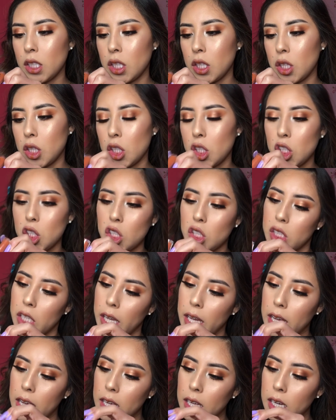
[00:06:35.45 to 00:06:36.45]
in the
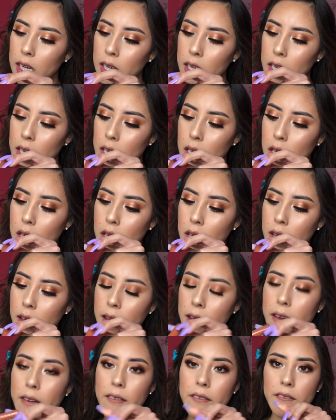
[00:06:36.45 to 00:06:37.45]
shade
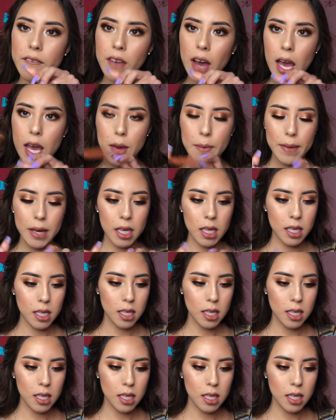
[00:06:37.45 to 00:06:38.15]
Vibe.